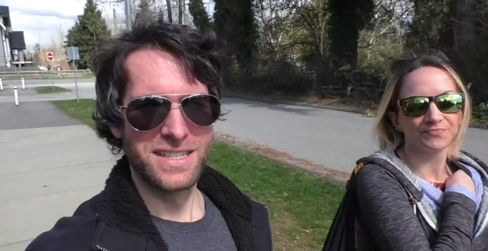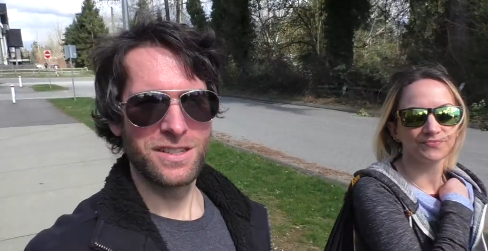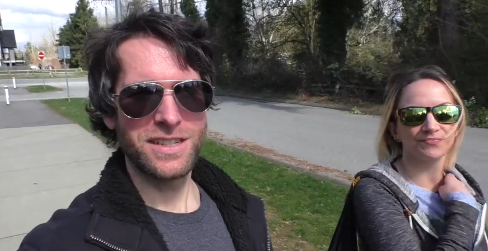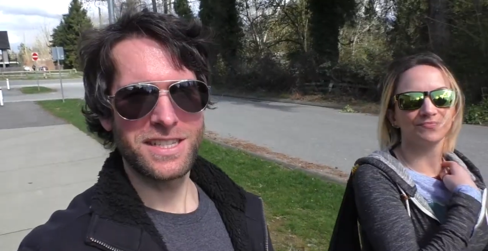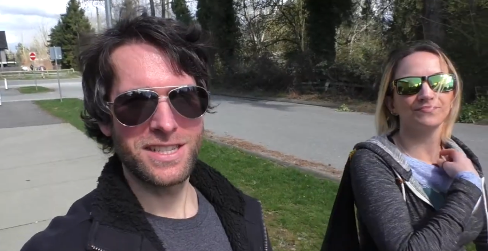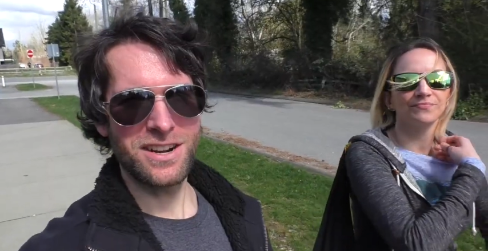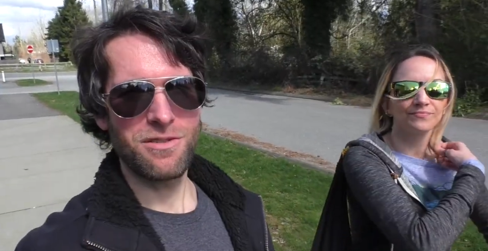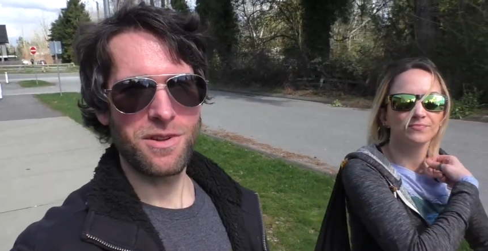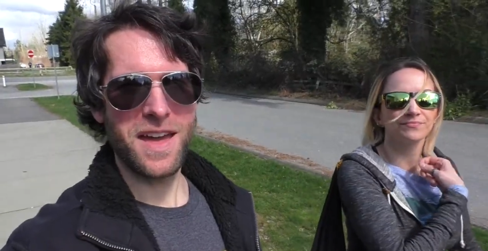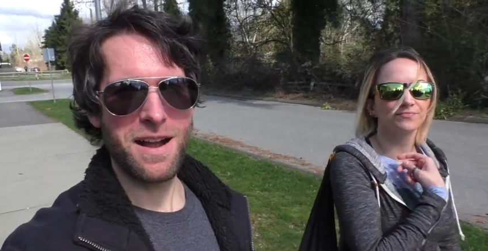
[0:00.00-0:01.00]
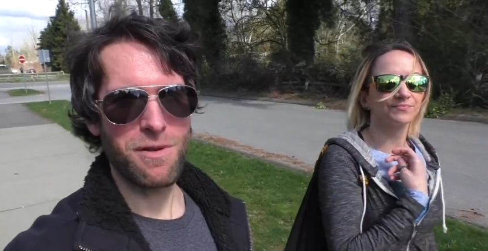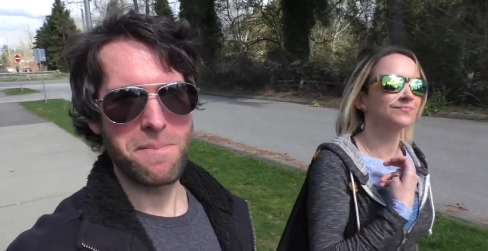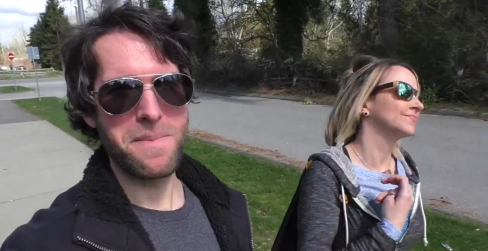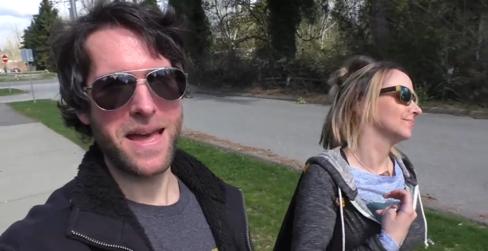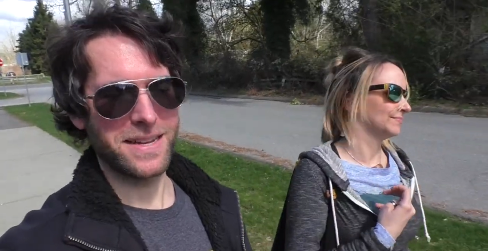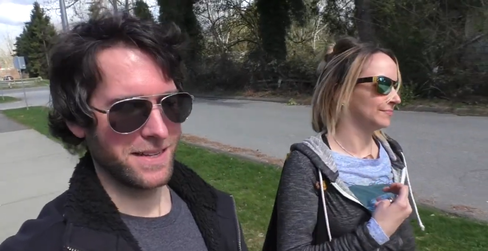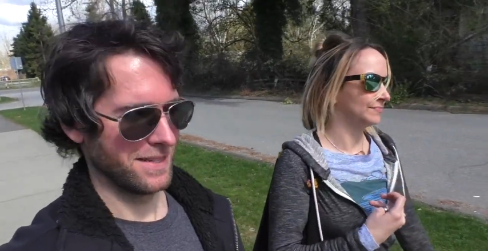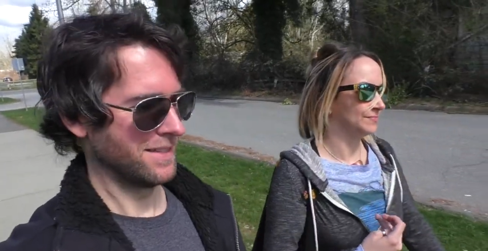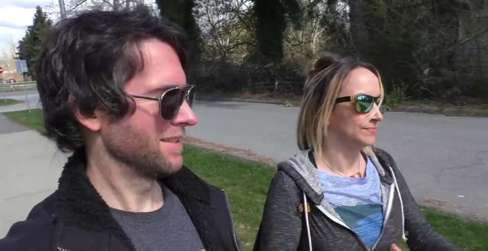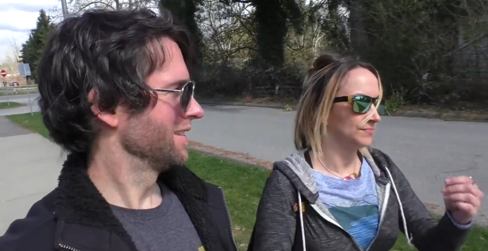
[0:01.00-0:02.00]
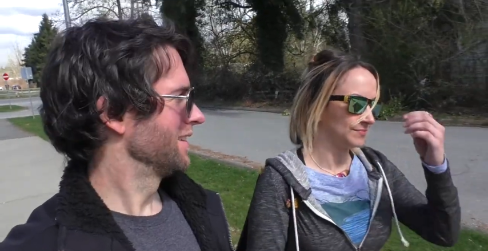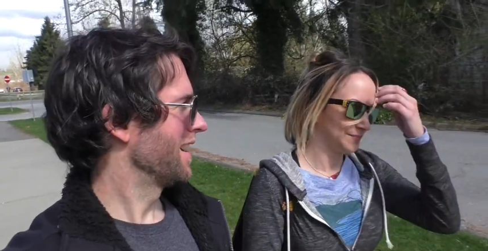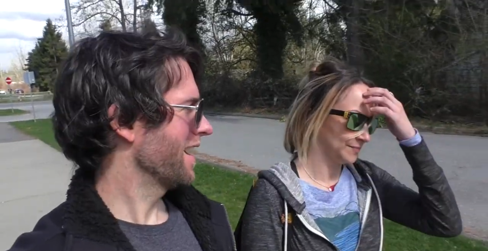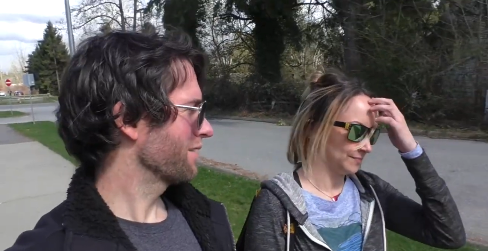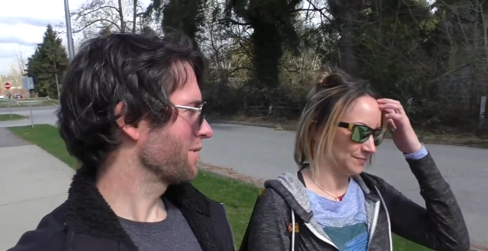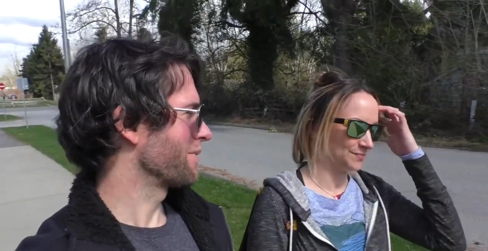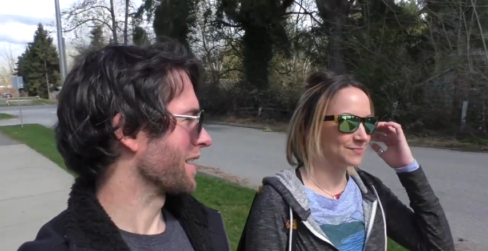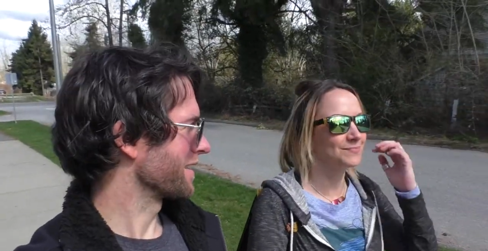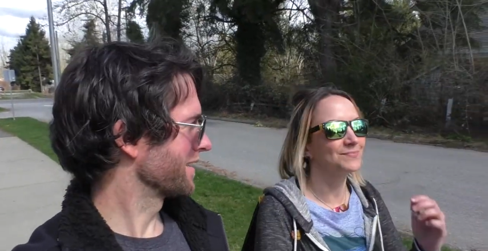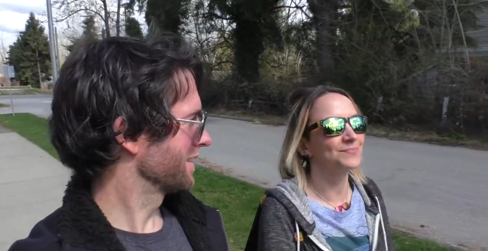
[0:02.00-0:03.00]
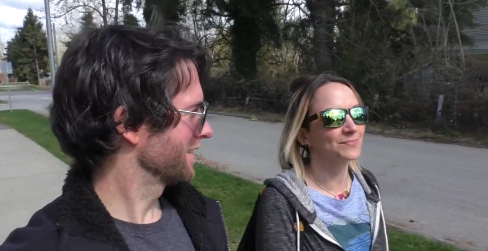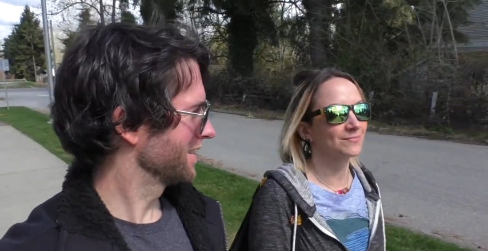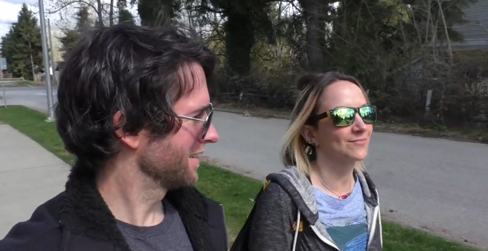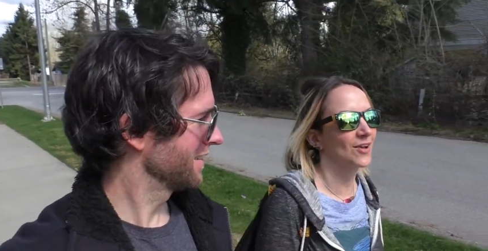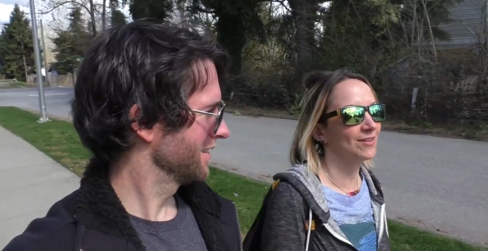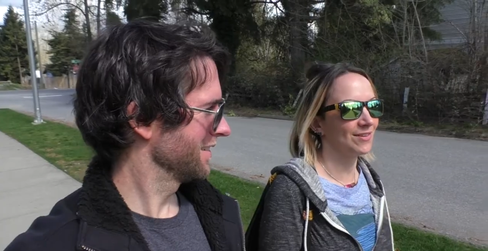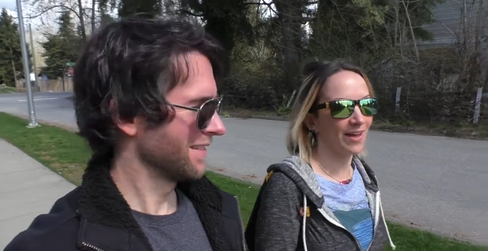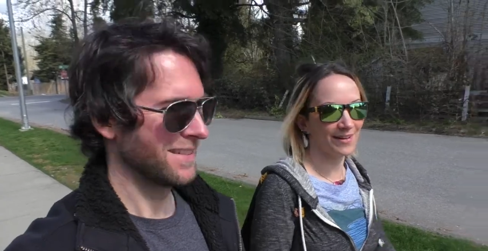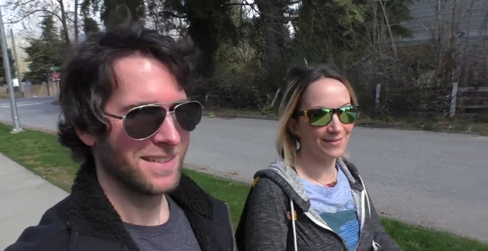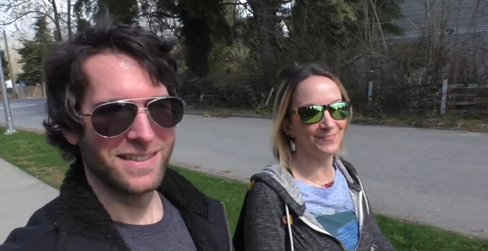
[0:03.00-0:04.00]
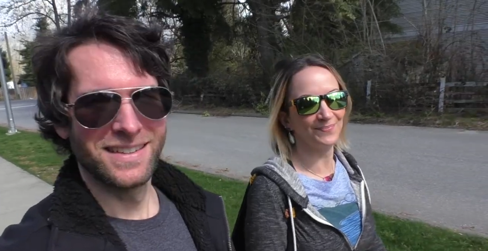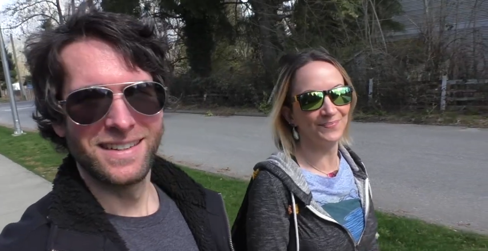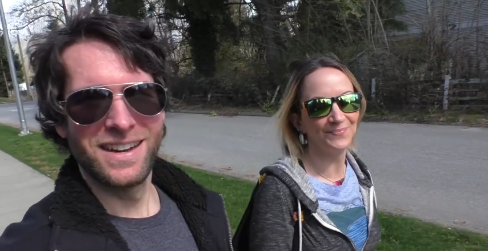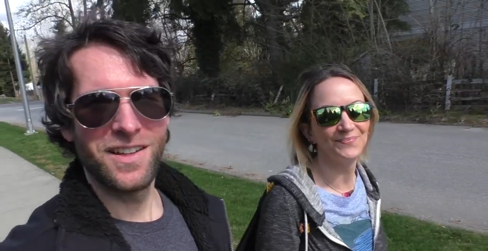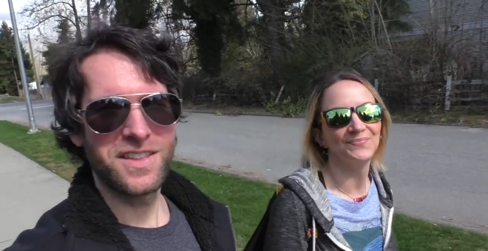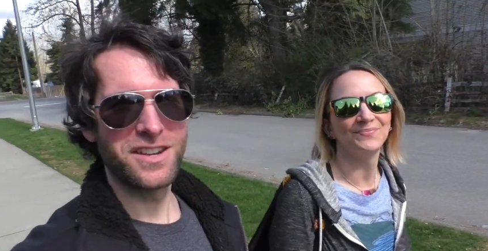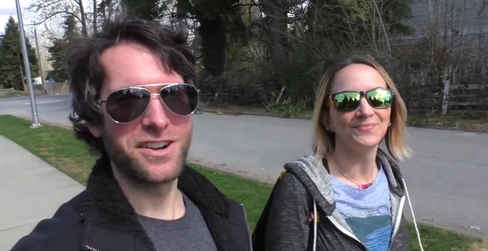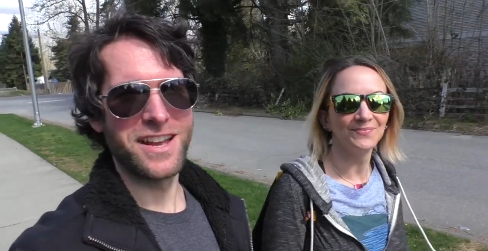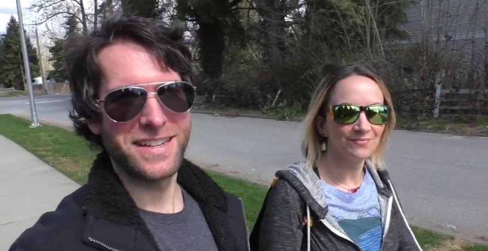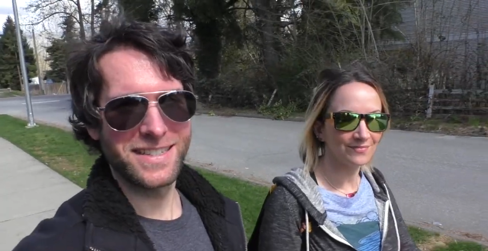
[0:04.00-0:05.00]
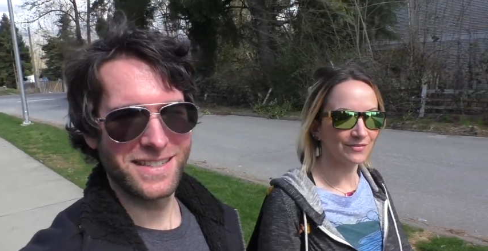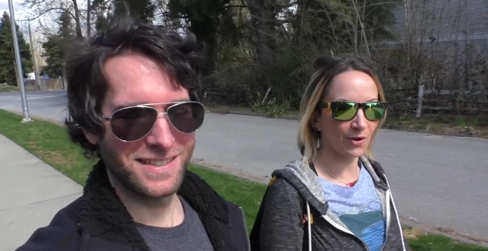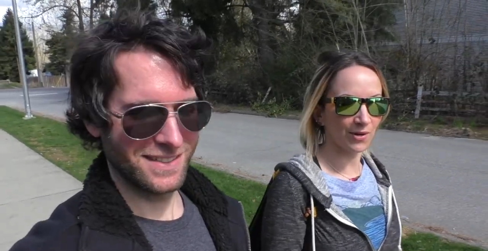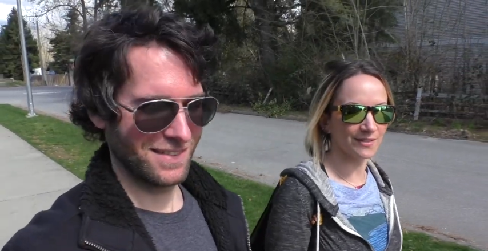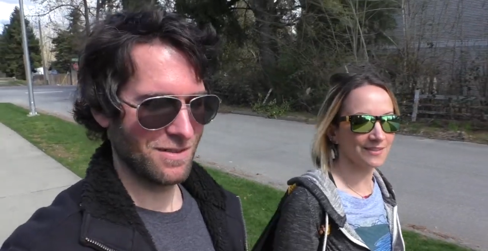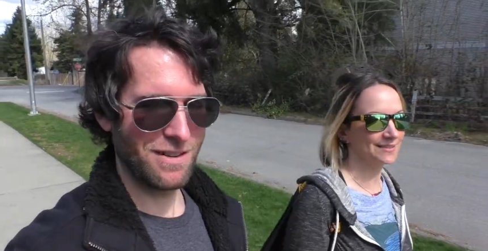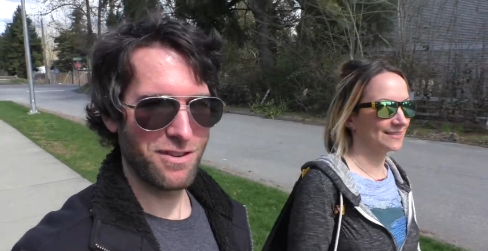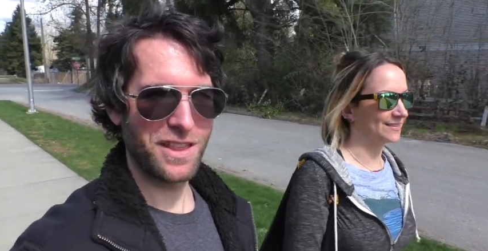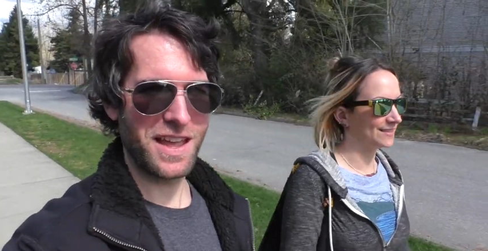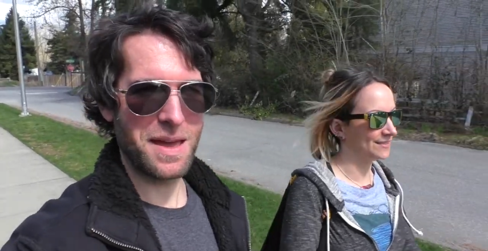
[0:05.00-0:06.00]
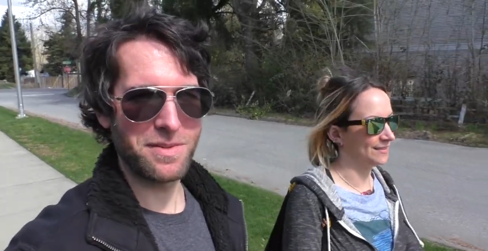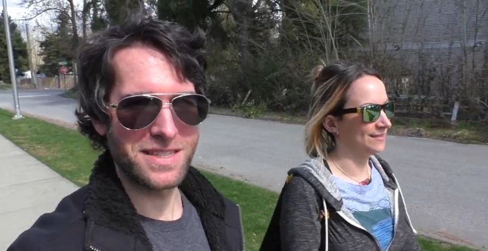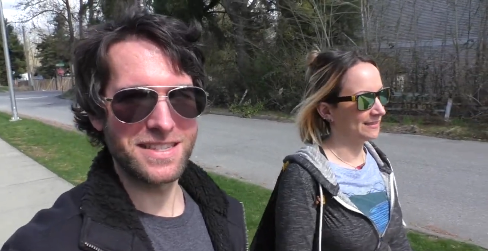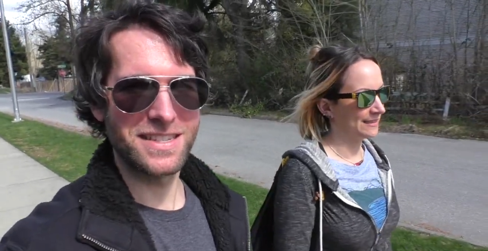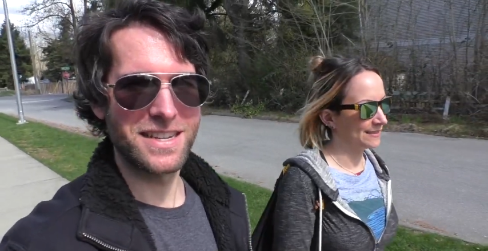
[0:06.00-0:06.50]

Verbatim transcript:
Speaker 1: So let's start with how we met. How did we meet?
Speaker 2: Online.
Speaker 1: On the internet. Of course. Where everything happens these